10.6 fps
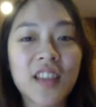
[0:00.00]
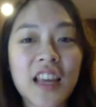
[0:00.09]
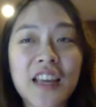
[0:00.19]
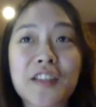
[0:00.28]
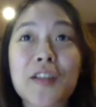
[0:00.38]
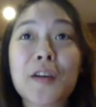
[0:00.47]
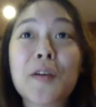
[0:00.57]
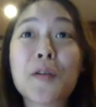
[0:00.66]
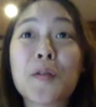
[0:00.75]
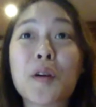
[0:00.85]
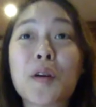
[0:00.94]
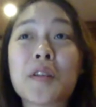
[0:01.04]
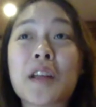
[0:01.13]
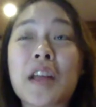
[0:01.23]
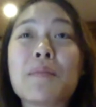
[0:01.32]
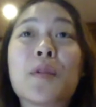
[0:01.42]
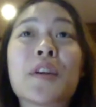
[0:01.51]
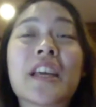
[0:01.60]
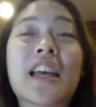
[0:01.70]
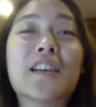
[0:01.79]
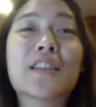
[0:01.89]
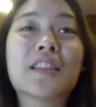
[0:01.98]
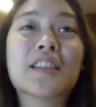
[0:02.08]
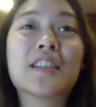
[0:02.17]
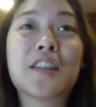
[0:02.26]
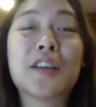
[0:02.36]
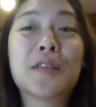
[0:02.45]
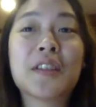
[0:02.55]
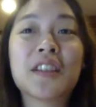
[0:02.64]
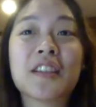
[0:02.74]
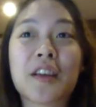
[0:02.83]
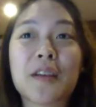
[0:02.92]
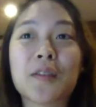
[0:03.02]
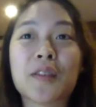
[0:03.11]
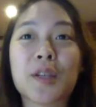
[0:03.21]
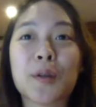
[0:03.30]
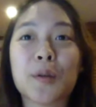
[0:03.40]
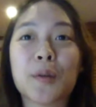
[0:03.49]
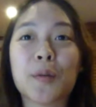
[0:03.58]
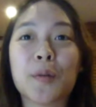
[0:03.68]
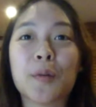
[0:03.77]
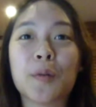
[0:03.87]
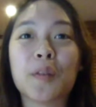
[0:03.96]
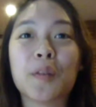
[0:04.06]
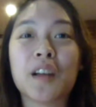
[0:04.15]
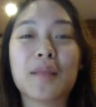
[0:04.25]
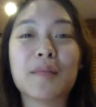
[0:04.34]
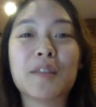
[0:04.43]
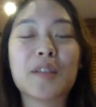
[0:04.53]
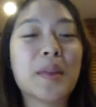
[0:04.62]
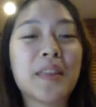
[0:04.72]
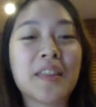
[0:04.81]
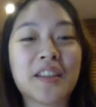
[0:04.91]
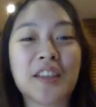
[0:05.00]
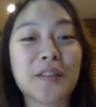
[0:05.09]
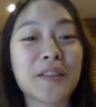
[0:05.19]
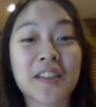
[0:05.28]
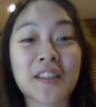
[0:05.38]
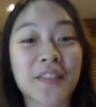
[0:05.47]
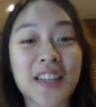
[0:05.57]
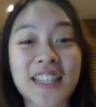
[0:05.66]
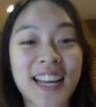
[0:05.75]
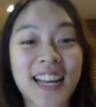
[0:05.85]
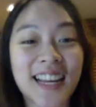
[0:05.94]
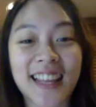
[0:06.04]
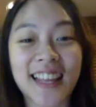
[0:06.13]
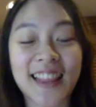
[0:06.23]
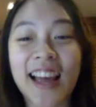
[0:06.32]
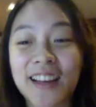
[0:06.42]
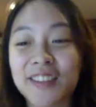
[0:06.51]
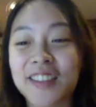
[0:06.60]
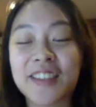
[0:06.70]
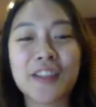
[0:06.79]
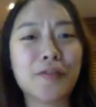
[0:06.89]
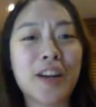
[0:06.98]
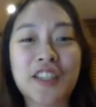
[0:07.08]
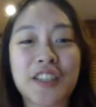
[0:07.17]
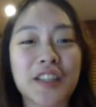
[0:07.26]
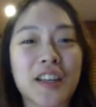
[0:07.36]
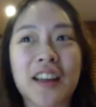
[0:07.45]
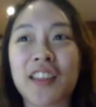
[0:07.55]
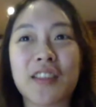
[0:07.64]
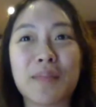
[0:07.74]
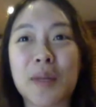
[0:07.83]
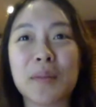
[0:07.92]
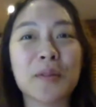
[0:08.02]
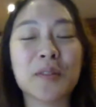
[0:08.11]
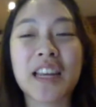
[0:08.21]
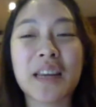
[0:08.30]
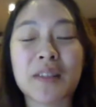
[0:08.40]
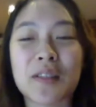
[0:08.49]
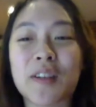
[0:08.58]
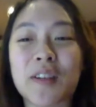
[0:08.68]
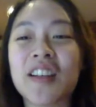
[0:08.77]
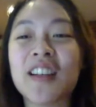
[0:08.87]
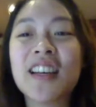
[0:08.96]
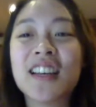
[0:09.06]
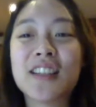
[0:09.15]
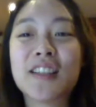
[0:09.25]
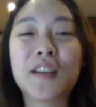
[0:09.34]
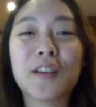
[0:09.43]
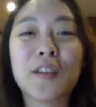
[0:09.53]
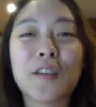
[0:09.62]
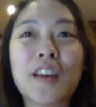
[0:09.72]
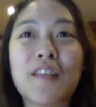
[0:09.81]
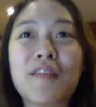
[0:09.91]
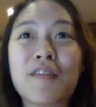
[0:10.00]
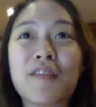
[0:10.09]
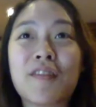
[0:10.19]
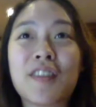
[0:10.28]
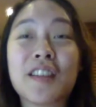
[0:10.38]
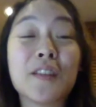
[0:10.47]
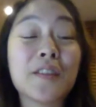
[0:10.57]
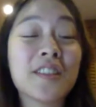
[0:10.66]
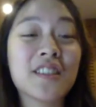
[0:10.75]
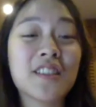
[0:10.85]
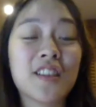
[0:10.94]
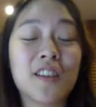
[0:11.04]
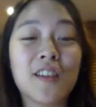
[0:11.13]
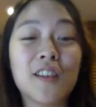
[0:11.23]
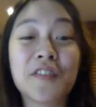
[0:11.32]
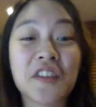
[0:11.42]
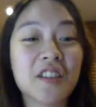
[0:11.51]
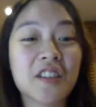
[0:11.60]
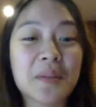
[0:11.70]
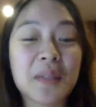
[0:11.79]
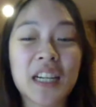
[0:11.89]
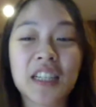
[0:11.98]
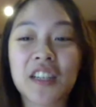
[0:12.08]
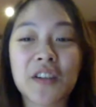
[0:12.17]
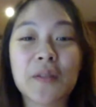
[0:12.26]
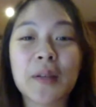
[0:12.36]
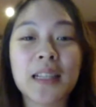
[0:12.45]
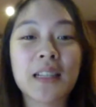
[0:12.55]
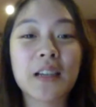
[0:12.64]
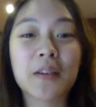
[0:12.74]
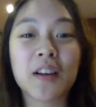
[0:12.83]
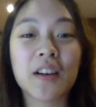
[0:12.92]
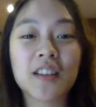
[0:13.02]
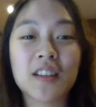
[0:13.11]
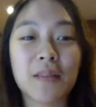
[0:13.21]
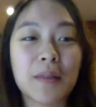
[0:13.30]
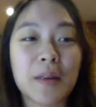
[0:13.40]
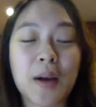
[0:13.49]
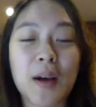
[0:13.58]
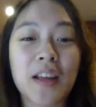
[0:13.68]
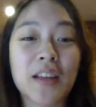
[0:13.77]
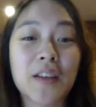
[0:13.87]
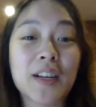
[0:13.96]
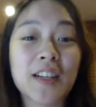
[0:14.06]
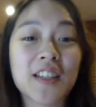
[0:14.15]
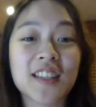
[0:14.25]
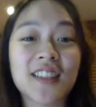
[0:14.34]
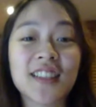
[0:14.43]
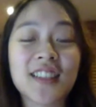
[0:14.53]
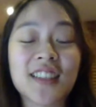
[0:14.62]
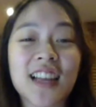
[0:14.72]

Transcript: So in boarding houses, tutors go to um, just be the tutors of the day in their houses to register people's name as well. So if the tutors are off your subject, you can always go and ask them about any questions.